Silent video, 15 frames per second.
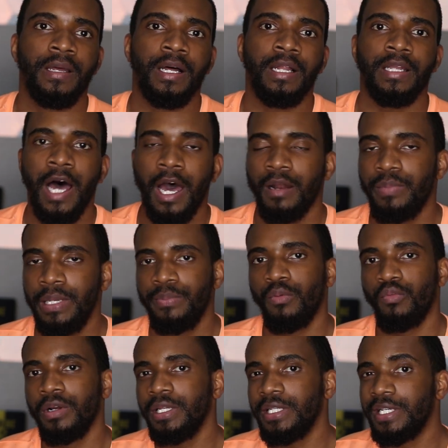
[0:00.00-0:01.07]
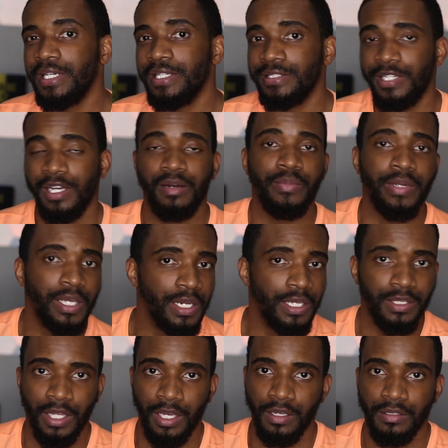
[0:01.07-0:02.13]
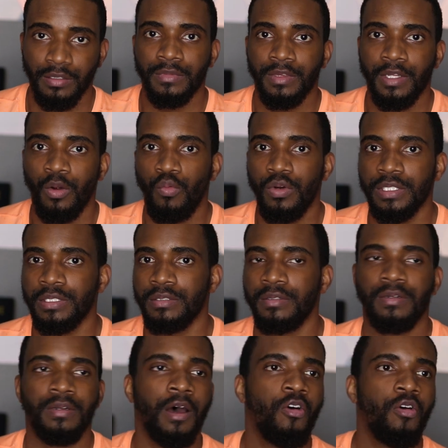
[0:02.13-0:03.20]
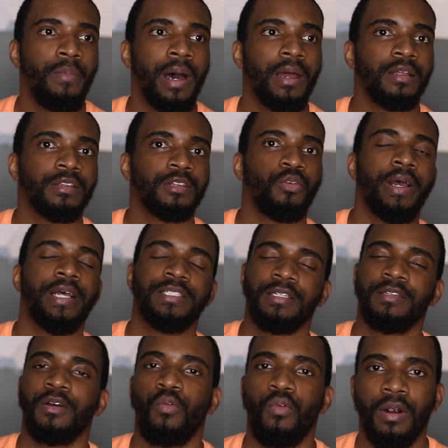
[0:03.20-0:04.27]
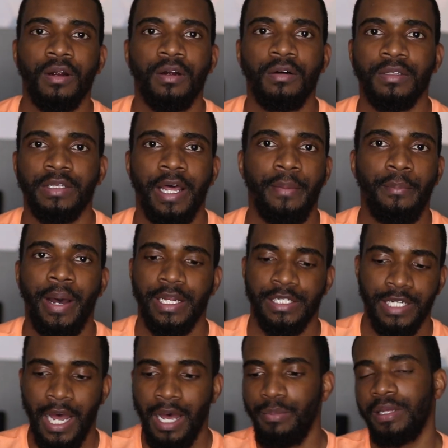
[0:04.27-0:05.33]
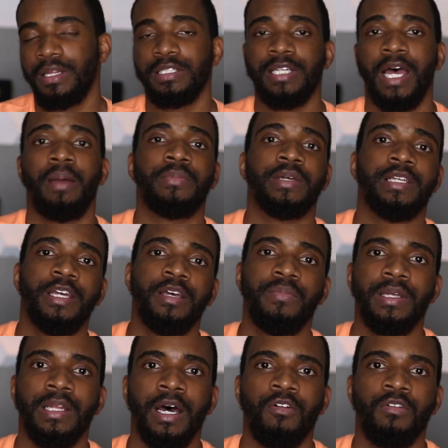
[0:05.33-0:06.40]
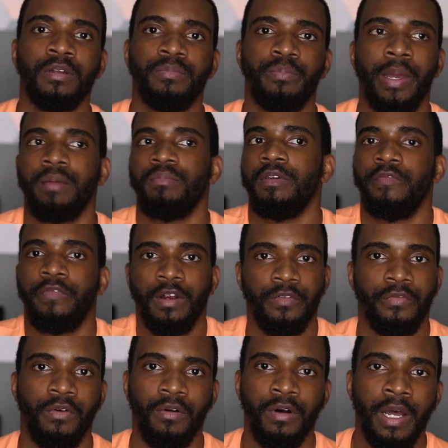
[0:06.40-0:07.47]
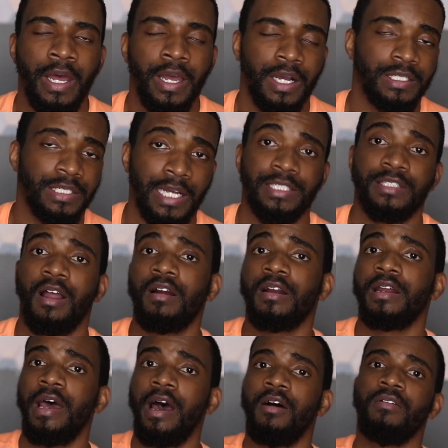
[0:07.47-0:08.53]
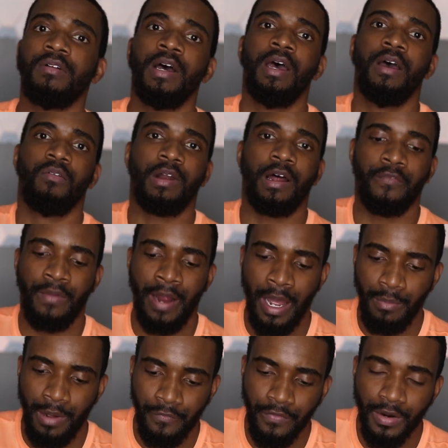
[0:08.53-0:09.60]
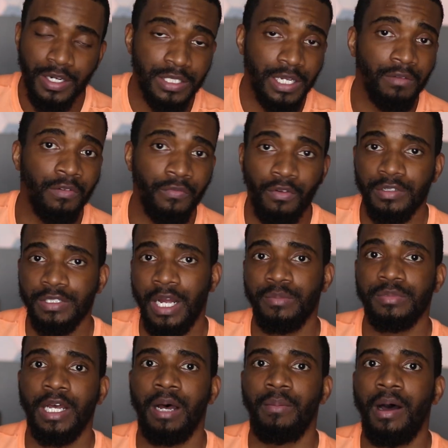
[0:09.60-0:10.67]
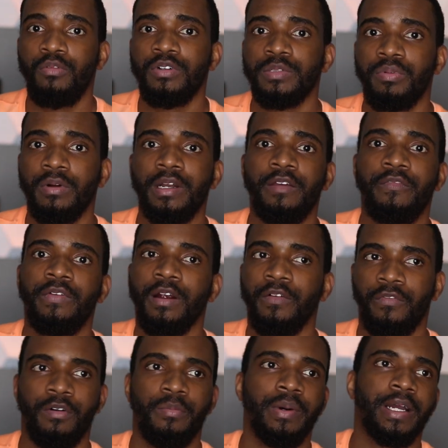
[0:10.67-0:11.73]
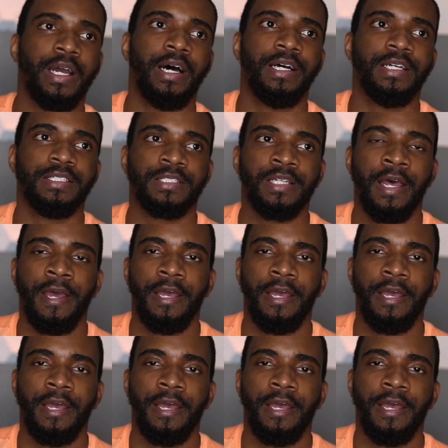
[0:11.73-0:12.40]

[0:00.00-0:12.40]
a lot of people really couldn't tell me anything. There was no amount of threats in the world that my job at the time could give me that would make me fearful. Because I started out when I had my first ever full time job, I was pretty fearful because